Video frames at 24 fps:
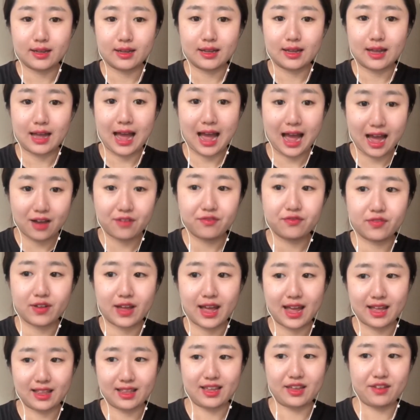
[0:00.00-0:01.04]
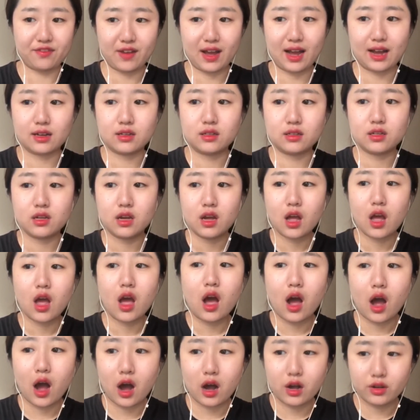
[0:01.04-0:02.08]
have an effect
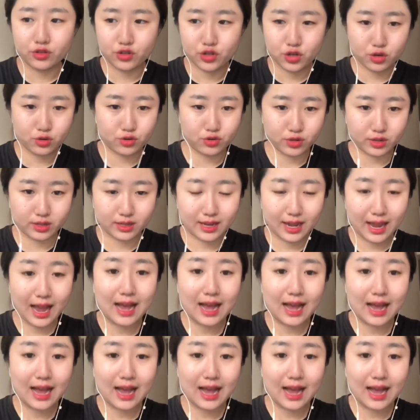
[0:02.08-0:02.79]
on children